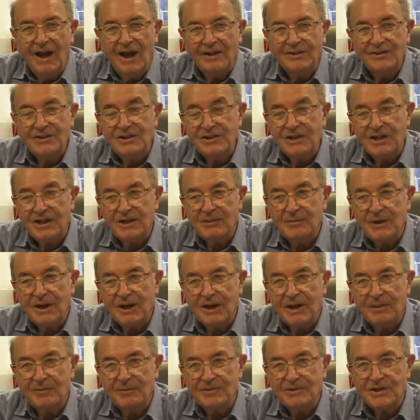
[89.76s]
She said, "You
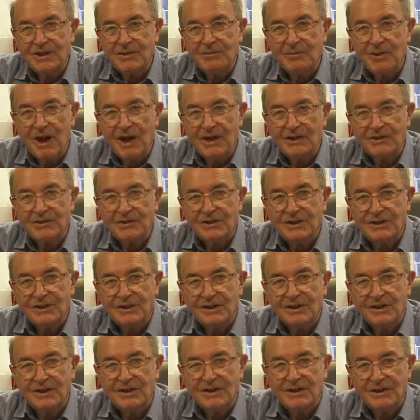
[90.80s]
better come and see the patient."
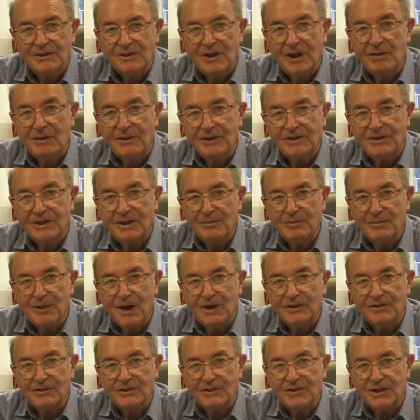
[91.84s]
So I went to see the
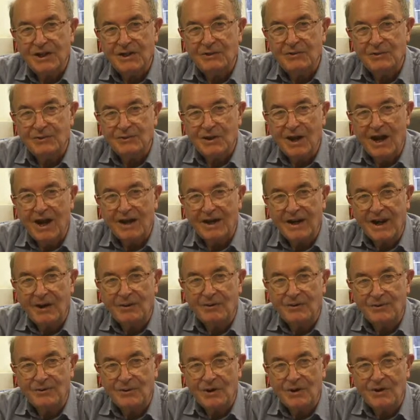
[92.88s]
patient. She was right and I
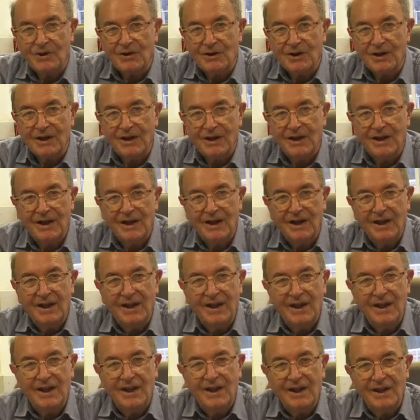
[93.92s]
was wrong.
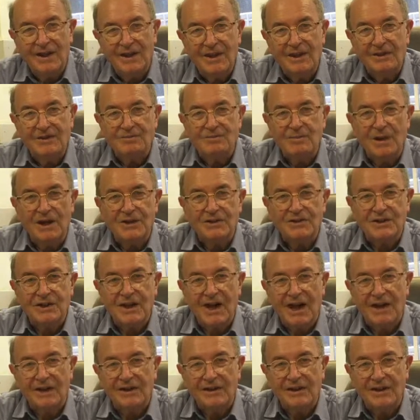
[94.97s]
This patient
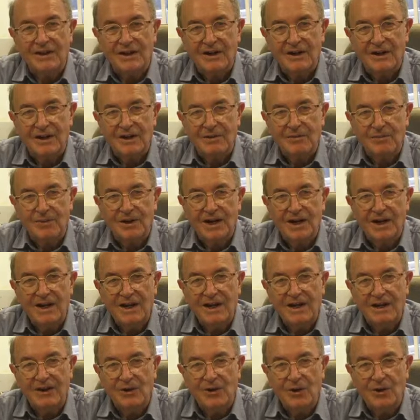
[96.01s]
had a
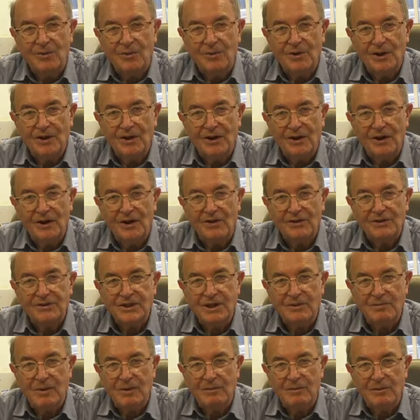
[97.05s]
completely normal
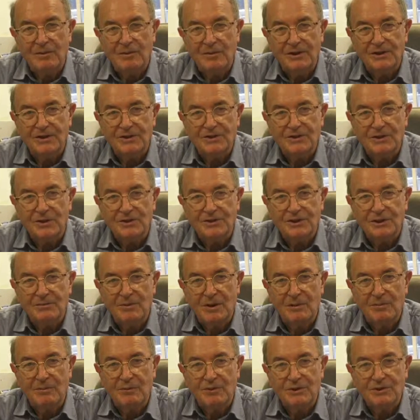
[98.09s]
long-term memory, but his short-term
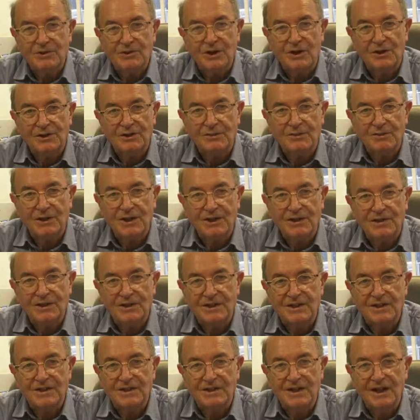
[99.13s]
memory was shot to
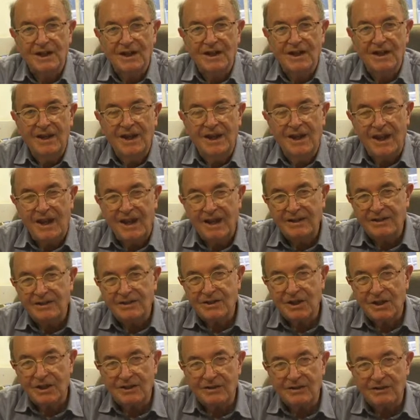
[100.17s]
pieces in
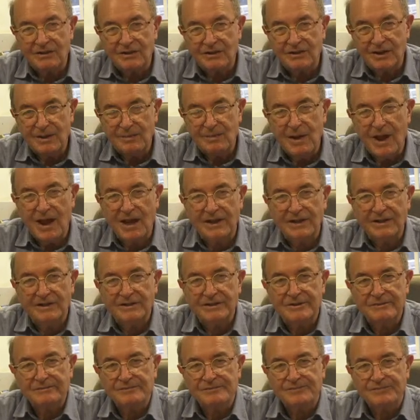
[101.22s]
certain
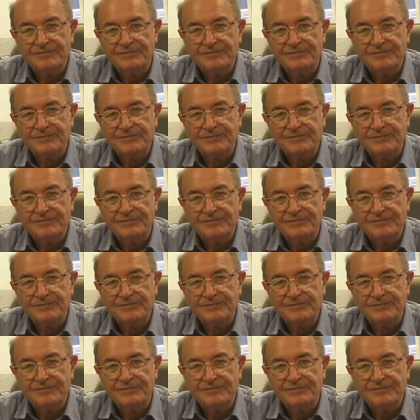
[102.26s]
domains.